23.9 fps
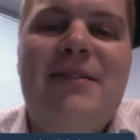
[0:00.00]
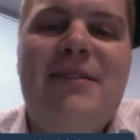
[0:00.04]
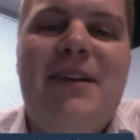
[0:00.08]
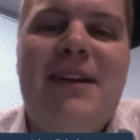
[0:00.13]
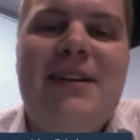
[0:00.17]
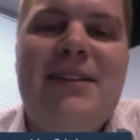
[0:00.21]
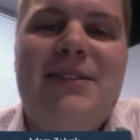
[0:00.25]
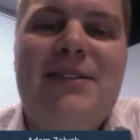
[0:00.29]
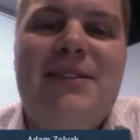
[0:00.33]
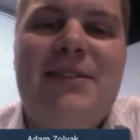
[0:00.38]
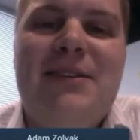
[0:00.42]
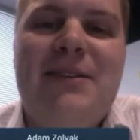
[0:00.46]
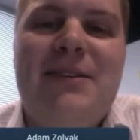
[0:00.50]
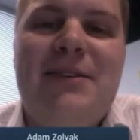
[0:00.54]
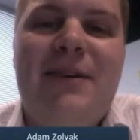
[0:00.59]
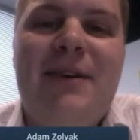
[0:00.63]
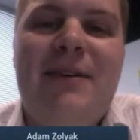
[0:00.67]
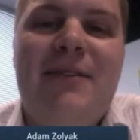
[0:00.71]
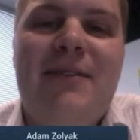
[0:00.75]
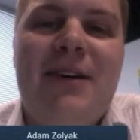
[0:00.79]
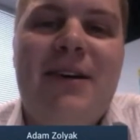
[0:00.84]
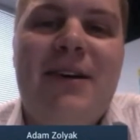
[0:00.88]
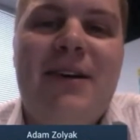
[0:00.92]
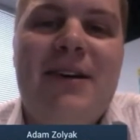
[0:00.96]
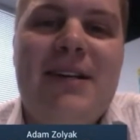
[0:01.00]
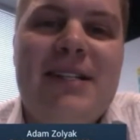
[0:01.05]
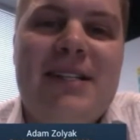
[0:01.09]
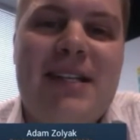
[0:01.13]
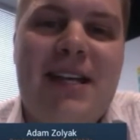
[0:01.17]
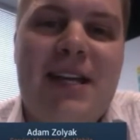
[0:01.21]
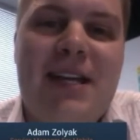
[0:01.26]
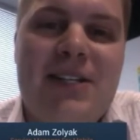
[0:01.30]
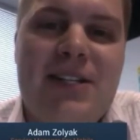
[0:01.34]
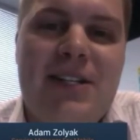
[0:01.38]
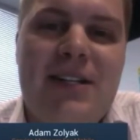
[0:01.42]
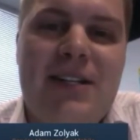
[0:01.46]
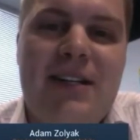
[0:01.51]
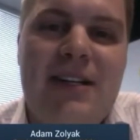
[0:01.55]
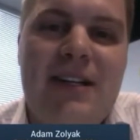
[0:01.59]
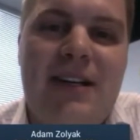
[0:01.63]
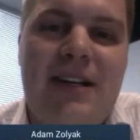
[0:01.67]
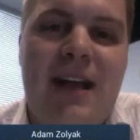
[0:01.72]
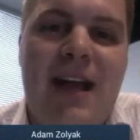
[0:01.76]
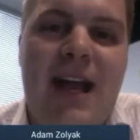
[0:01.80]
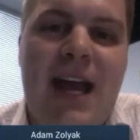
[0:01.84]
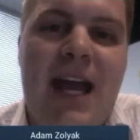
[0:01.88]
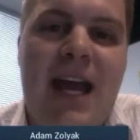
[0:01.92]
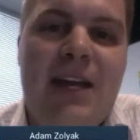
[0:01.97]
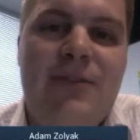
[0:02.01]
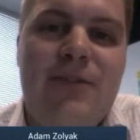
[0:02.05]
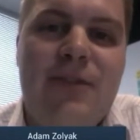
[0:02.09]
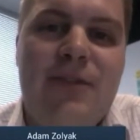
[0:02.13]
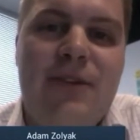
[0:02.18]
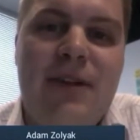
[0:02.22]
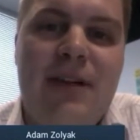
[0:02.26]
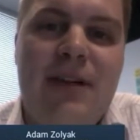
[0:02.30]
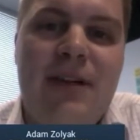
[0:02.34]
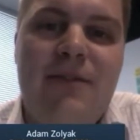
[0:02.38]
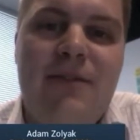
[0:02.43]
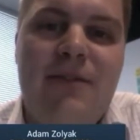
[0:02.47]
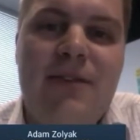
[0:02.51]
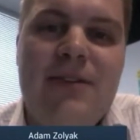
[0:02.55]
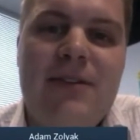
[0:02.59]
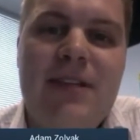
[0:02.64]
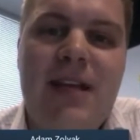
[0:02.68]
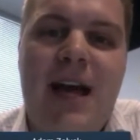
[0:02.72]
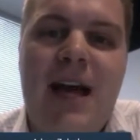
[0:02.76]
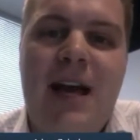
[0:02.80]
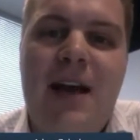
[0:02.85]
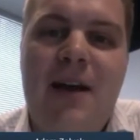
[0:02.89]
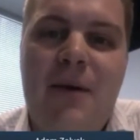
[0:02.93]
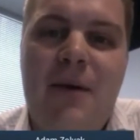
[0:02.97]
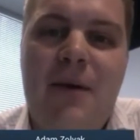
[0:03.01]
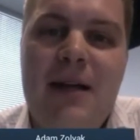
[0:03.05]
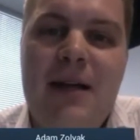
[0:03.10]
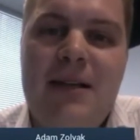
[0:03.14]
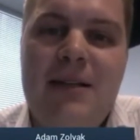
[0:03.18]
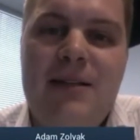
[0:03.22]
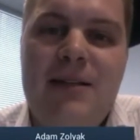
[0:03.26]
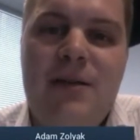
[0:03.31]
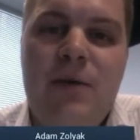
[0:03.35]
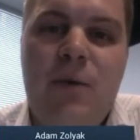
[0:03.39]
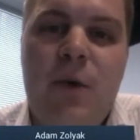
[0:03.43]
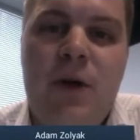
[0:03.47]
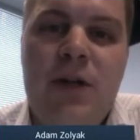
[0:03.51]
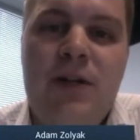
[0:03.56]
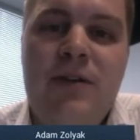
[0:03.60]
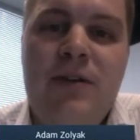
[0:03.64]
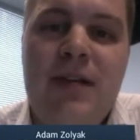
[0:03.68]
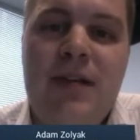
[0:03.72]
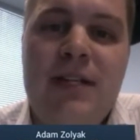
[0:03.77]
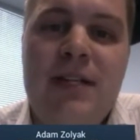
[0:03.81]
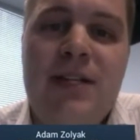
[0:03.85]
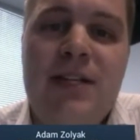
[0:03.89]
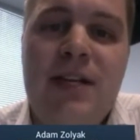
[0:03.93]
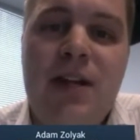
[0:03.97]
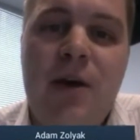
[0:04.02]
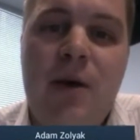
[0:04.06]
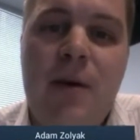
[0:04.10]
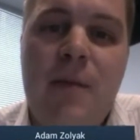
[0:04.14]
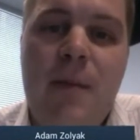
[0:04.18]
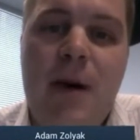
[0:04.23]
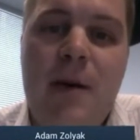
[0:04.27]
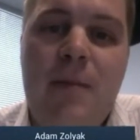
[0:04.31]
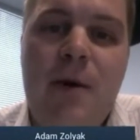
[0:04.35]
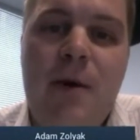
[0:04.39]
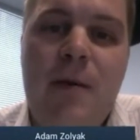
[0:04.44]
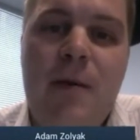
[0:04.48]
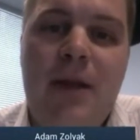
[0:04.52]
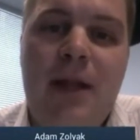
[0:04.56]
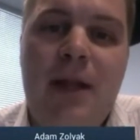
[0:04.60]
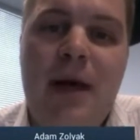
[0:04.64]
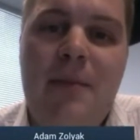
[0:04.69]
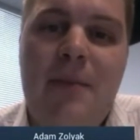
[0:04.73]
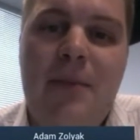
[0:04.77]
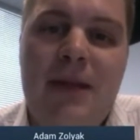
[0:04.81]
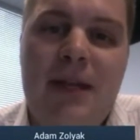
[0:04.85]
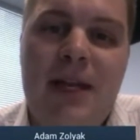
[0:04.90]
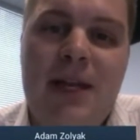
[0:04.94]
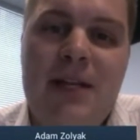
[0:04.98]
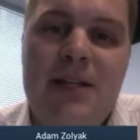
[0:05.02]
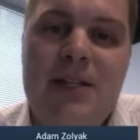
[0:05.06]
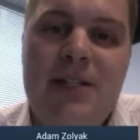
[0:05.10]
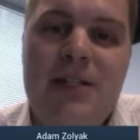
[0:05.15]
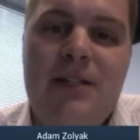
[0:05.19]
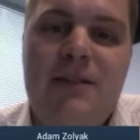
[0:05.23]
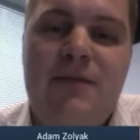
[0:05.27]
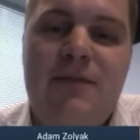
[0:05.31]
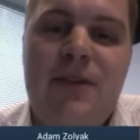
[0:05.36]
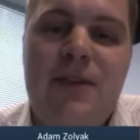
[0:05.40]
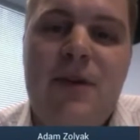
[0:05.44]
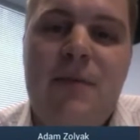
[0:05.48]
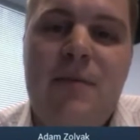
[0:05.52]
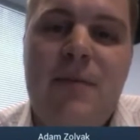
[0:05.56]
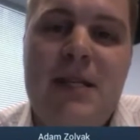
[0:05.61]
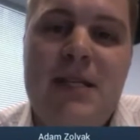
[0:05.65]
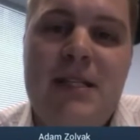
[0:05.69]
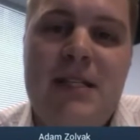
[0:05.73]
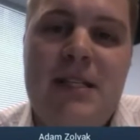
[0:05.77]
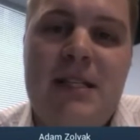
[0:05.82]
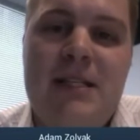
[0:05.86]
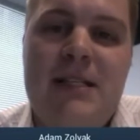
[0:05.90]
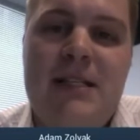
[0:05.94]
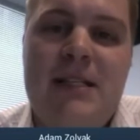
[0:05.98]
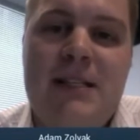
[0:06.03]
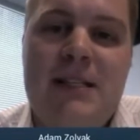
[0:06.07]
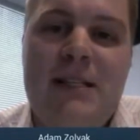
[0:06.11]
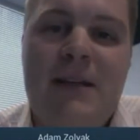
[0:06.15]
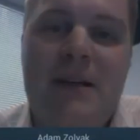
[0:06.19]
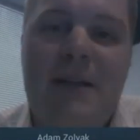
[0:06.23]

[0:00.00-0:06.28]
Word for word: to round two of our discussion, Android versus iOS, what you need to know about mobile applications for your business.